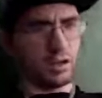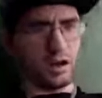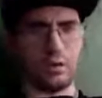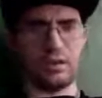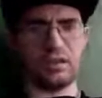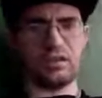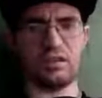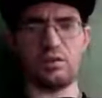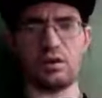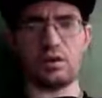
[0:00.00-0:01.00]

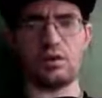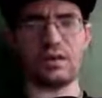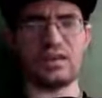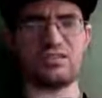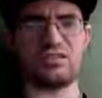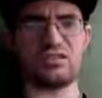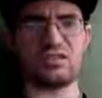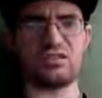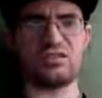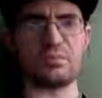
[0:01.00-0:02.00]
It's
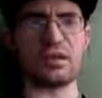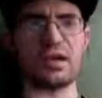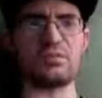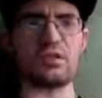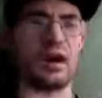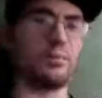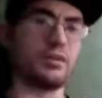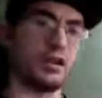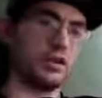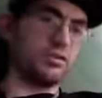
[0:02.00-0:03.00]
sometimes, I
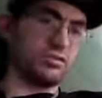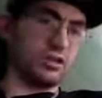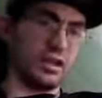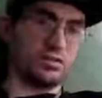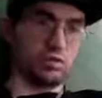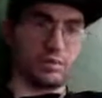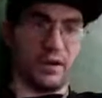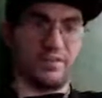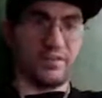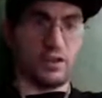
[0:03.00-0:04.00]
mean, honestly, that's one of
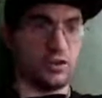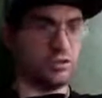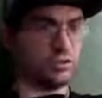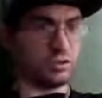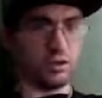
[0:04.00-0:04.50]
my fears.